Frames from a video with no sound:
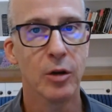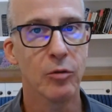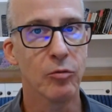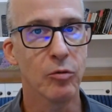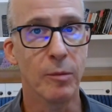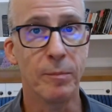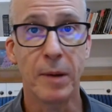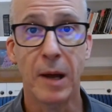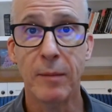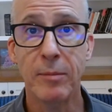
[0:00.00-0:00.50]

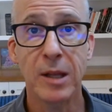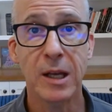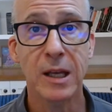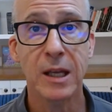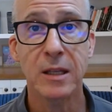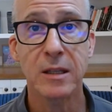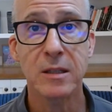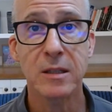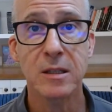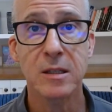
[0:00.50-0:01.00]

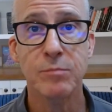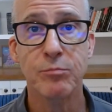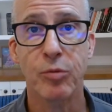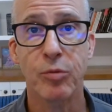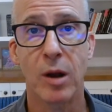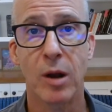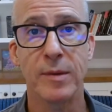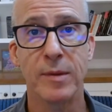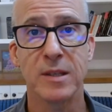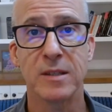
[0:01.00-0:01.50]
Republicans
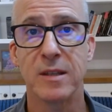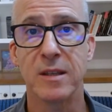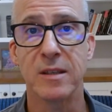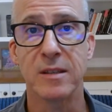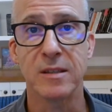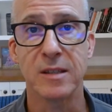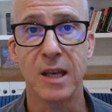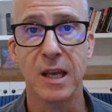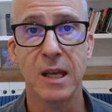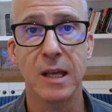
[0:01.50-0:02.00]
promise the
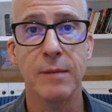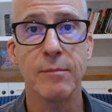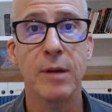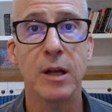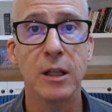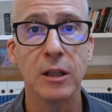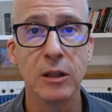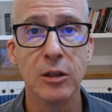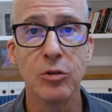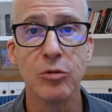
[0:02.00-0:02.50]
same
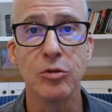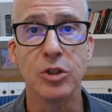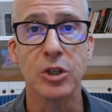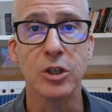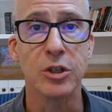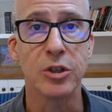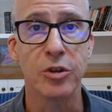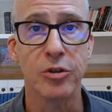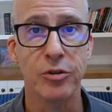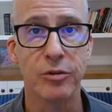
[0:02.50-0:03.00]

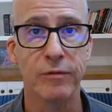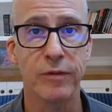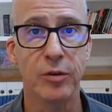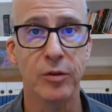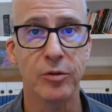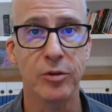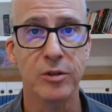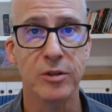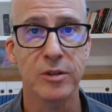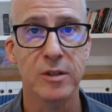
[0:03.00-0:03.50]
illusion to their
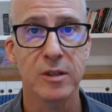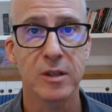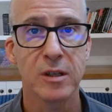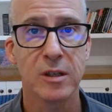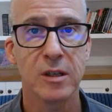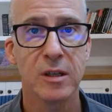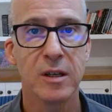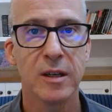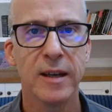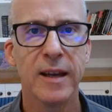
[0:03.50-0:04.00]
voters.
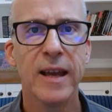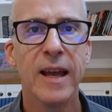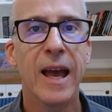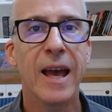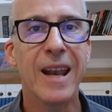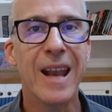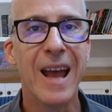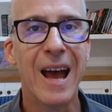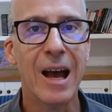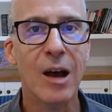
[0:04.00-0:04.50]

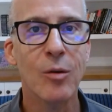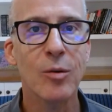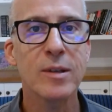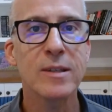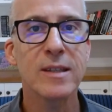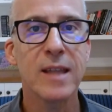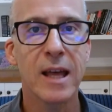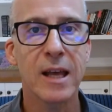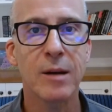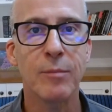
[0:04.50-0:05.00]
And how
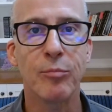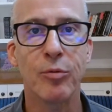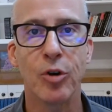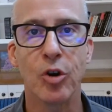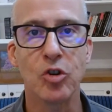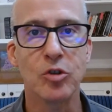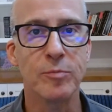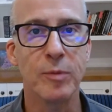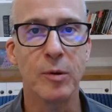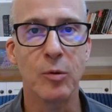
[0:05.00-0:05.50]
has that
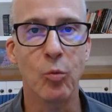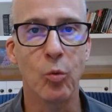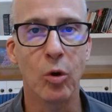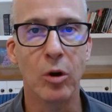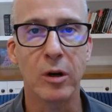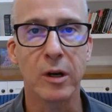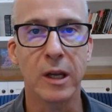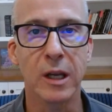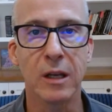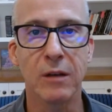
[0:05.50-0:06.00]
approach been
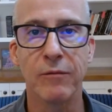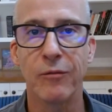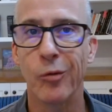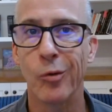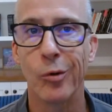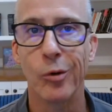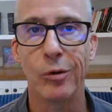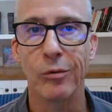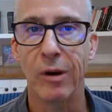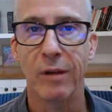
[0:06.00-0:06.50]
working
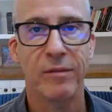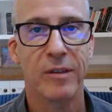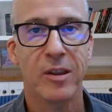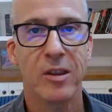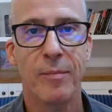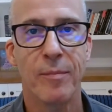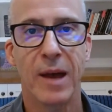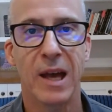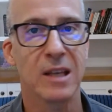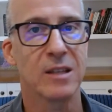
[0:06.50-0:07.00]
for roughly
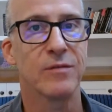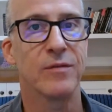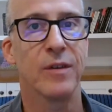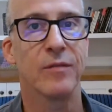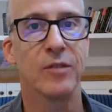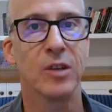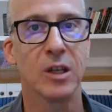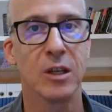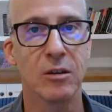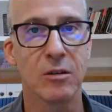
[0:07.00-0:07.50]
the past
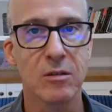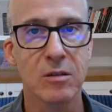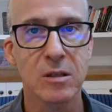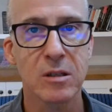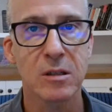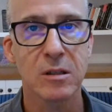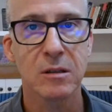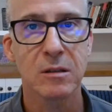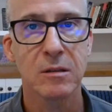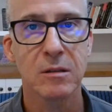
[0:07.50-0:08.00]
50 years?